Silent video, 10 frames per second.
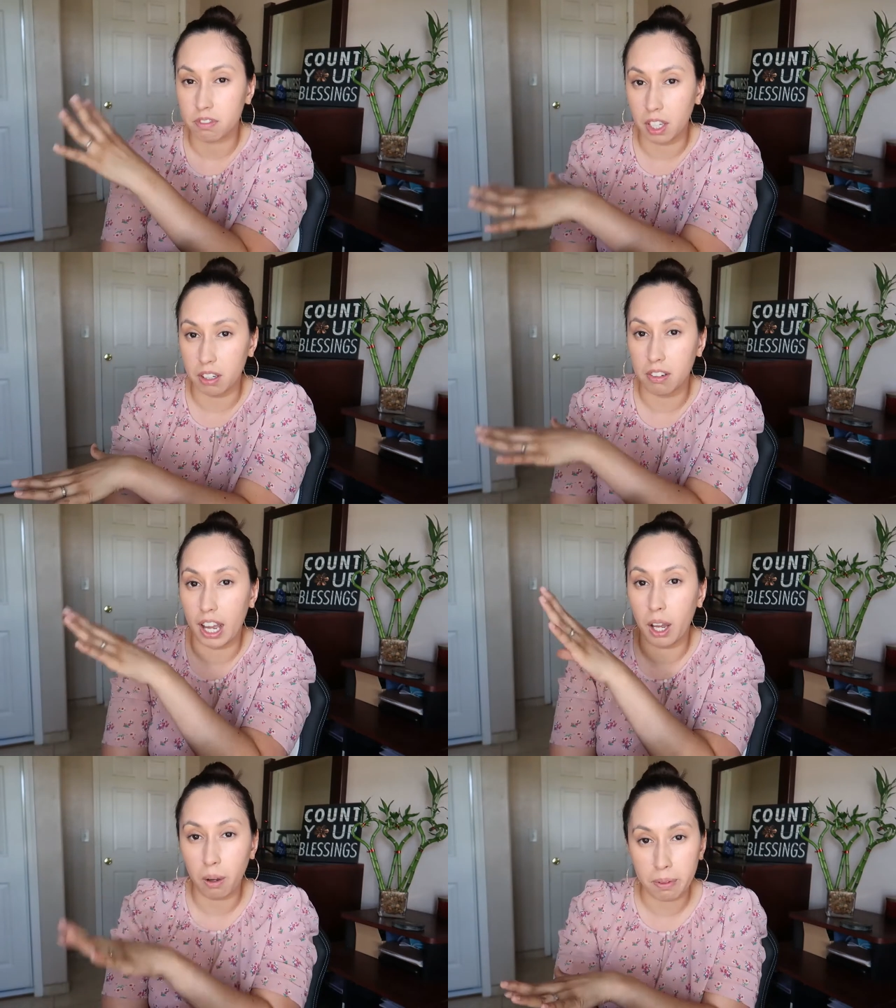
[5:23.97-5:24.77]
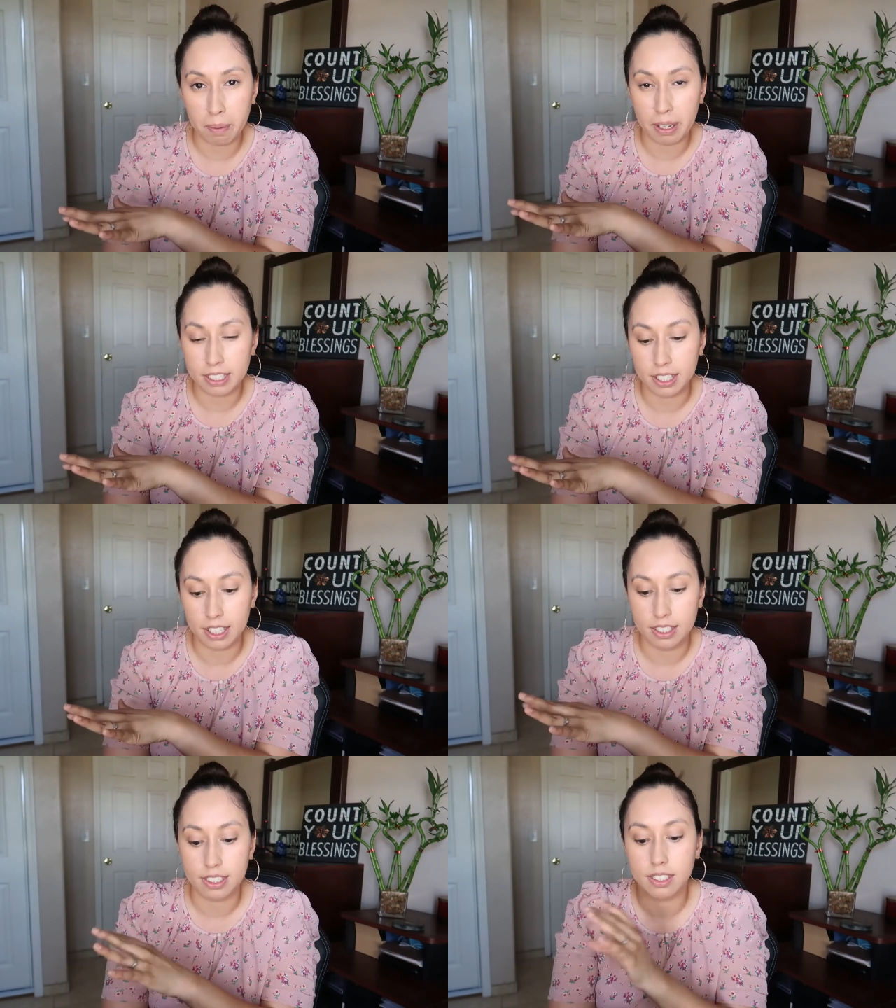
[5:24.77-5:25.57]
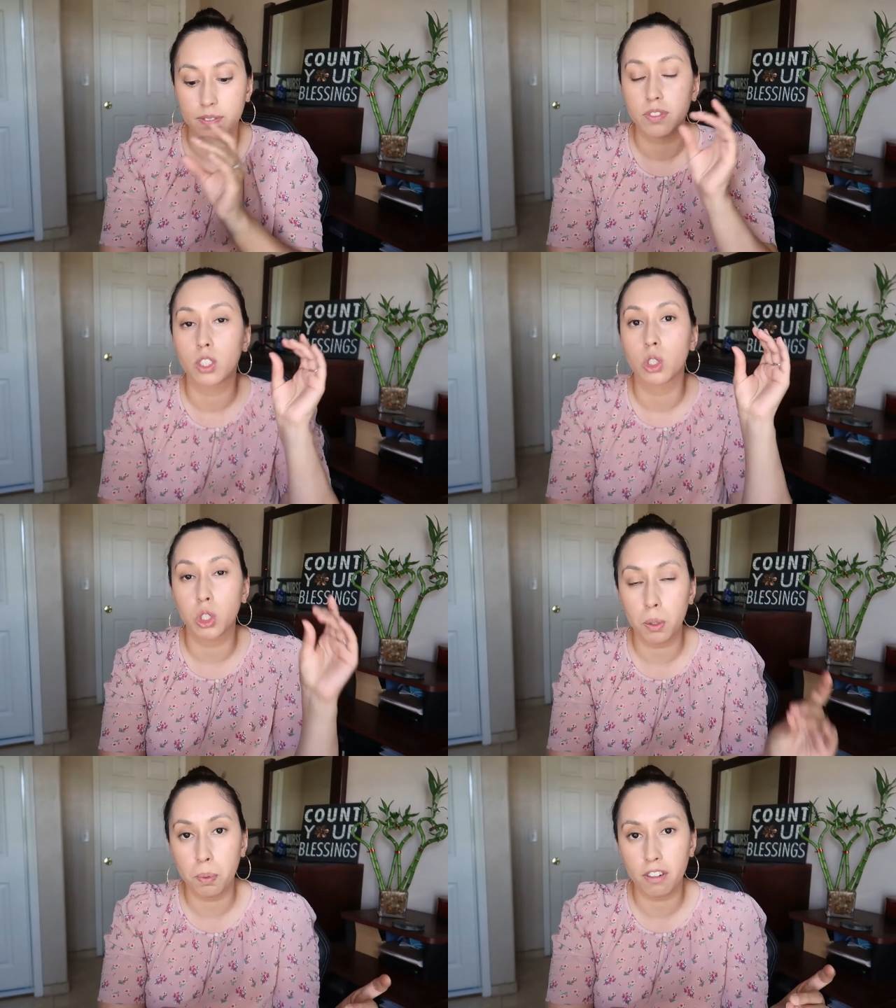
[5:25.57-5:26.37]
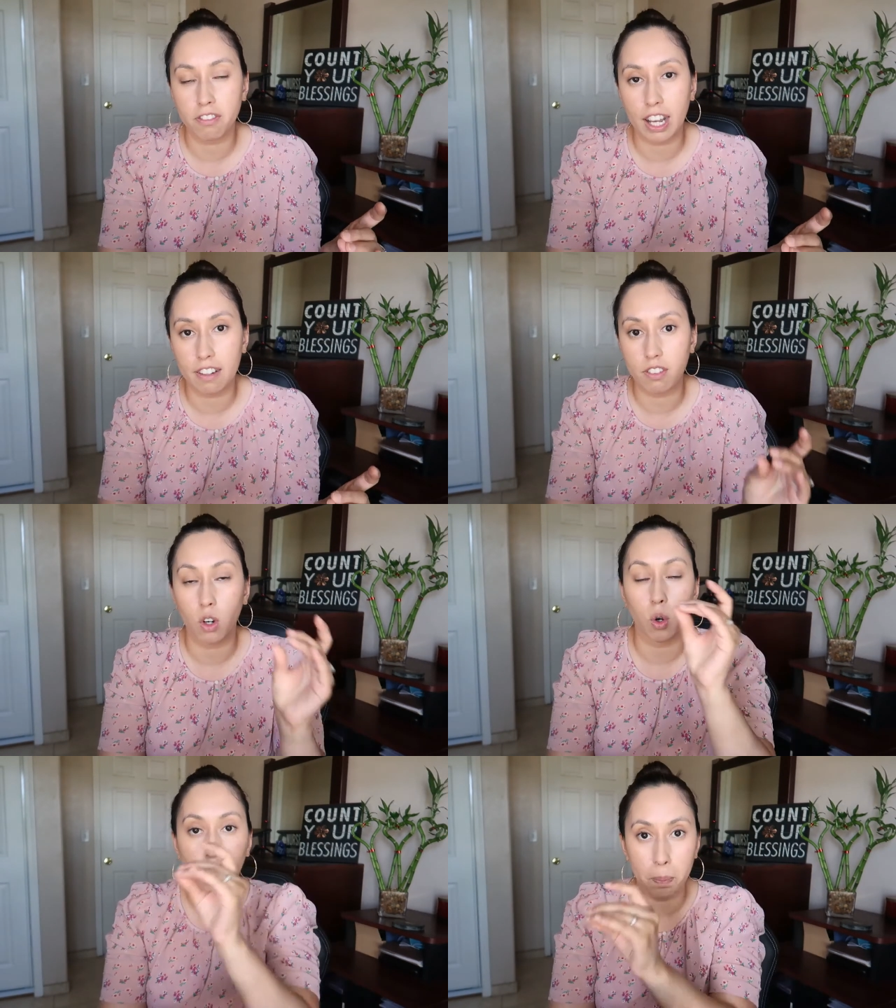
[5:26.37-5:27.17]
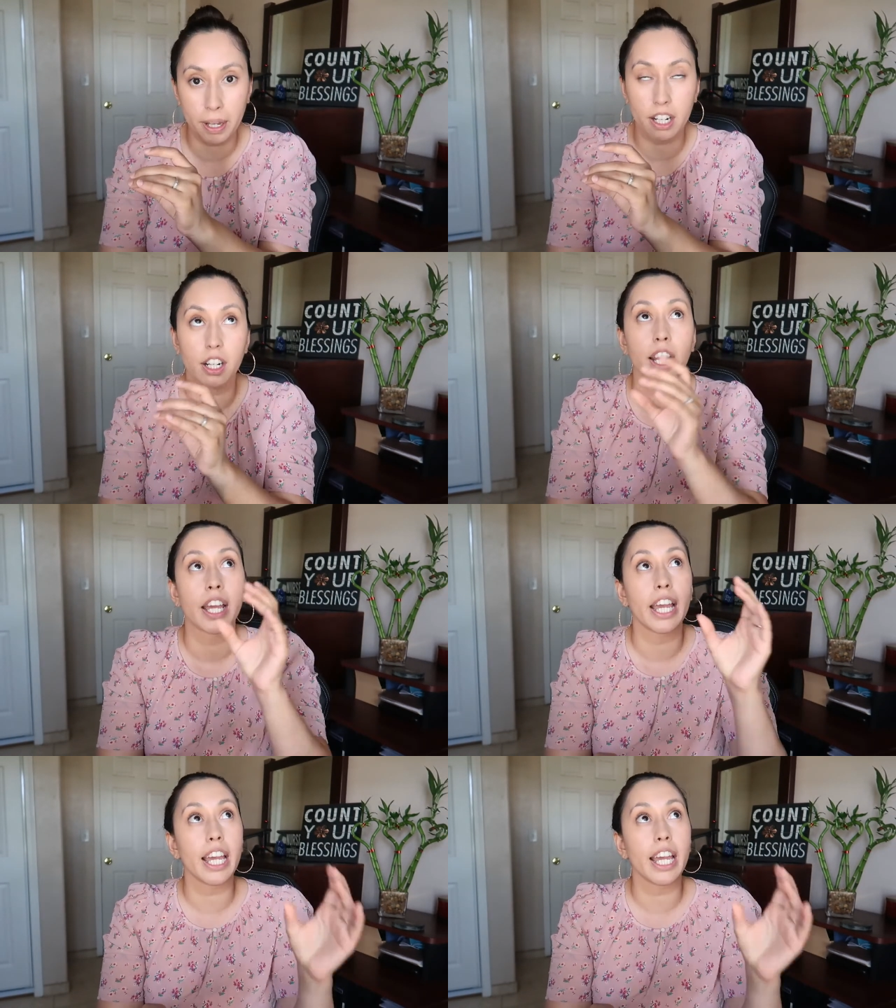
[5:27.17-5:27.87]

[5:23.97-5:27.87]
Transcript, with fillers: So I hope that makes sense. 2.5 or better.